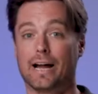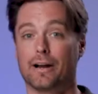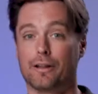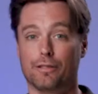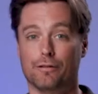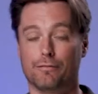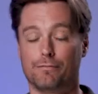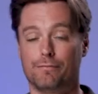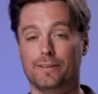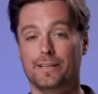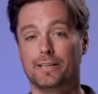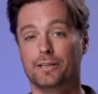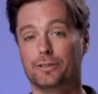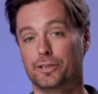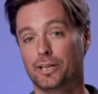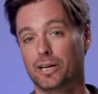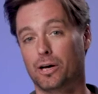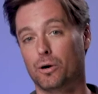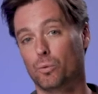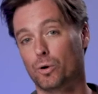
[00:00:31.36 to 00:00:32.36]
out in the
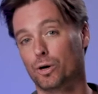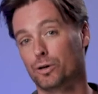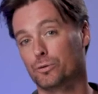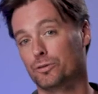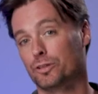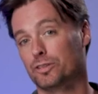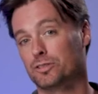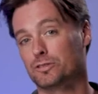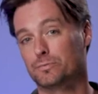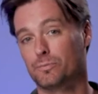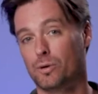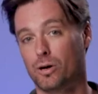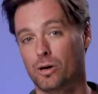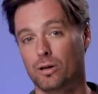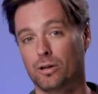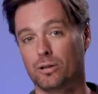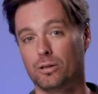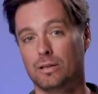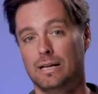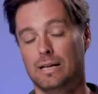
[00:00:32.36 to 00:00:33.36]
field and I'll work with a
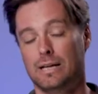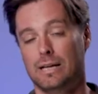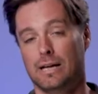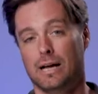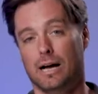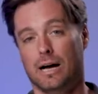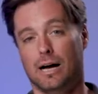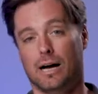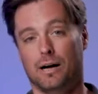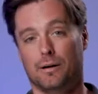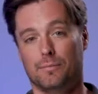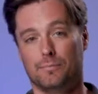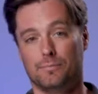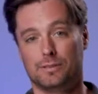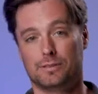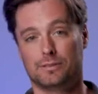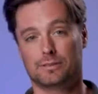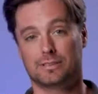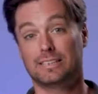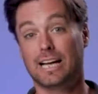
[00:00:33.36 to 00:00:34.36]
small
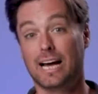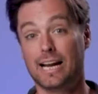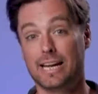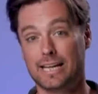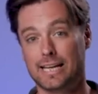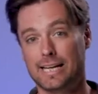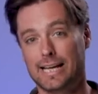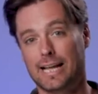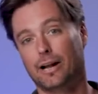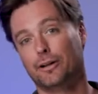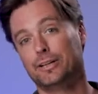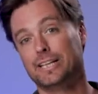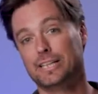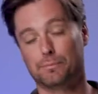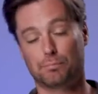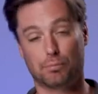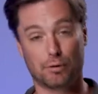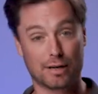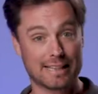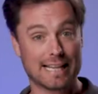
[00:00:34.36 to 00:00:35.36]
um, study and I'll need
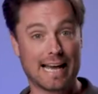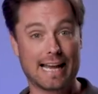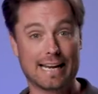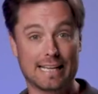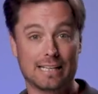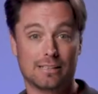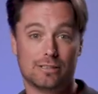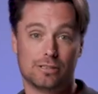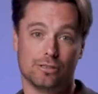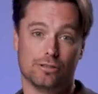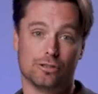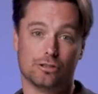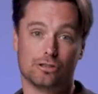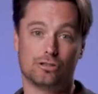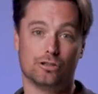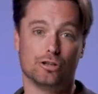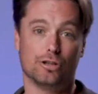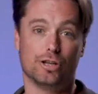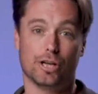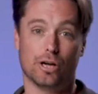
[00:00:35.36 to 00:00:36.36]
to bring that into the
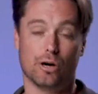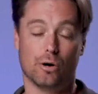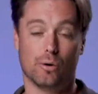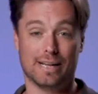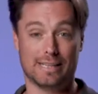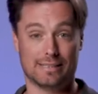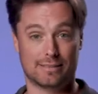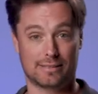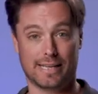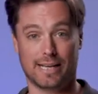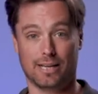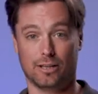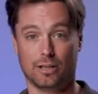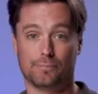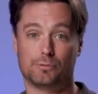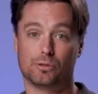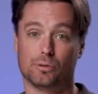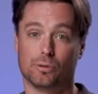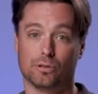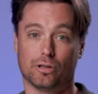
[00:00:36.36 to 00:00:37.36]
studio and scale
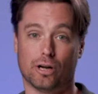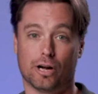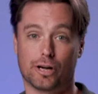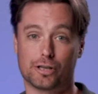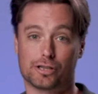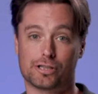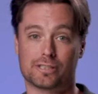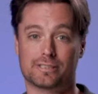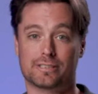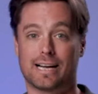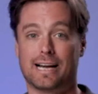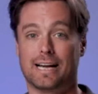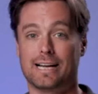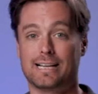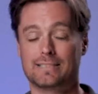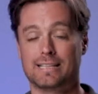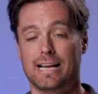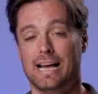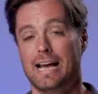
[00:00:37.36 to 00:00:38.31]
up to a larger size.